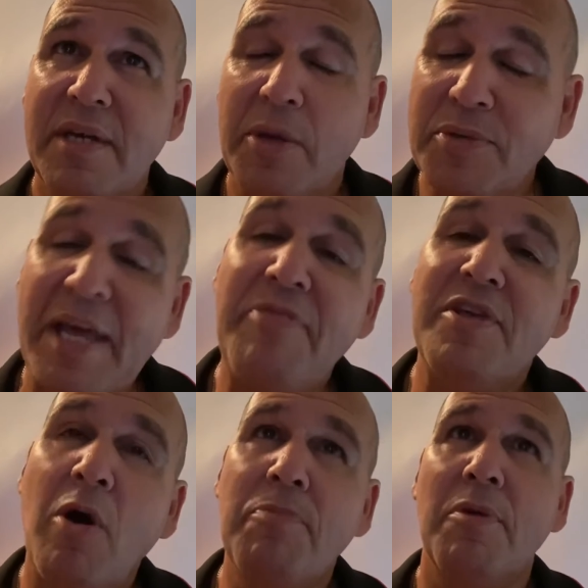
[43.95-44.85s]
It was at the
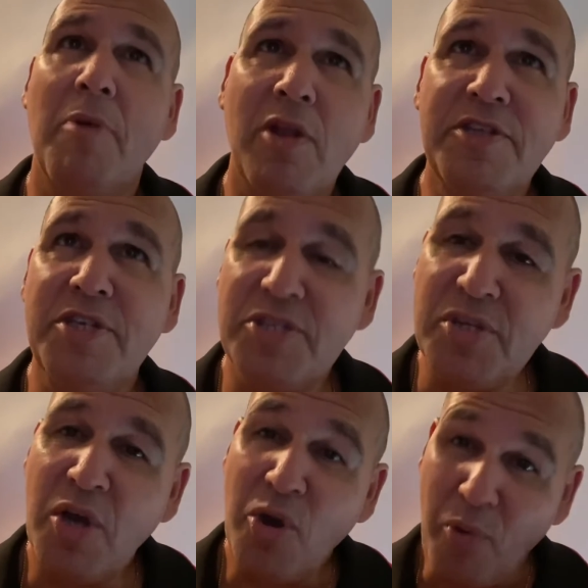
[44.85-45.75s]
ophthalmologist
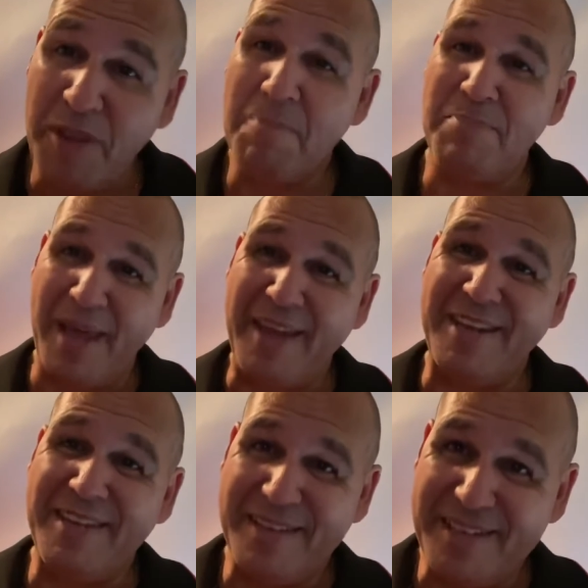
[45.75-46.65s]
where the
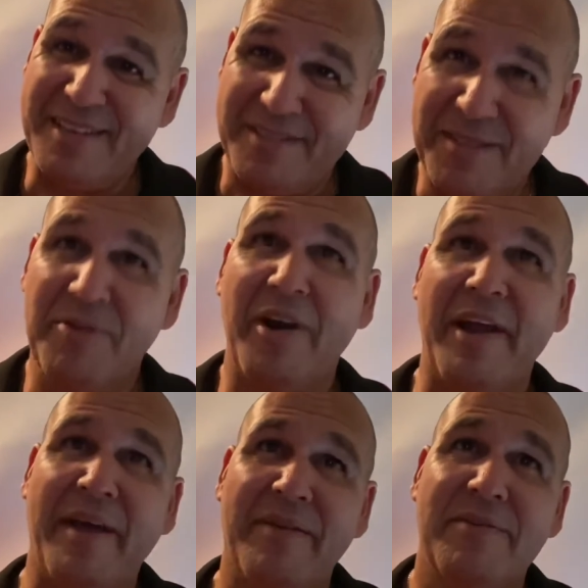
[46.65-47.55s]
penny hit the
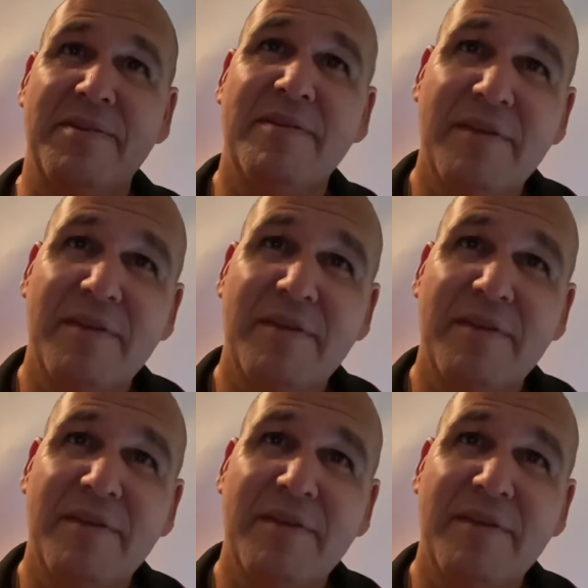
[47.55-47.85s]
ground,